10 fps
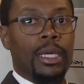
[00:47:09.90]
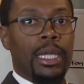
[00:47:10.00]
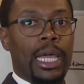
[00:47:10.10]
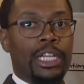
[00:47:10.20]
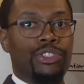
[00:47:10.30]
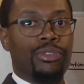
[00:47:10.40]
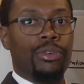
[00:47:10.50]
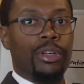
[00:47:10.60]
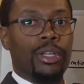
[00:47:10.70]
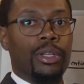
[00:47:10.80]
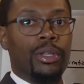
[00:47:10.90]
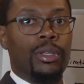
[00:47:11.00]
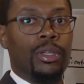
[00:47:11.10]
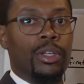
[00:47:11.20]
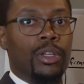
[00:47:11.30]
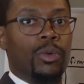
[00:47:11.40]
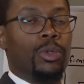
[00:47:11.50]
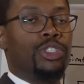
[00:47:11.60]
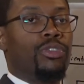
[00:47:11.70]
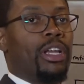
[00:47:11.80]
An asteroid
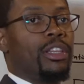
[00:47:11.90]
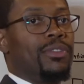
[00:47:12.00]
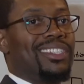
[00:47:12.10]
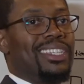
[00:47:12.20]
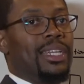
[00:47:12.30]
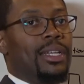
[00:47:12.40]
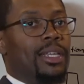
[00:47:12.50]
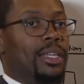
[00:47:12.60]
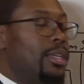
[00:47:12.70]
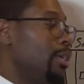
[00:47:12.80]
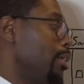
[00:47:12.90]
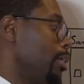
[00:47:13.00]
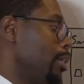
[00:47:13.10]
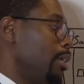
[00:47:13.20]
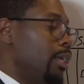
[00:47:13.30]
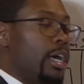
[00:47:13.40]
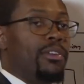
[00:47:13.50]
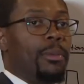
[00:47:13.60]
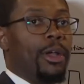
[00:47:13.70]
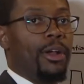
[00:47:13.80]
will strike the vicinity
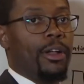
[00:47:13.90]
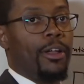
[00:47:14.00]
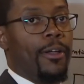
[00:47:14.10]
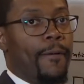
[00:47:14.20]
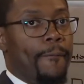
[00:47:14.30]
of America.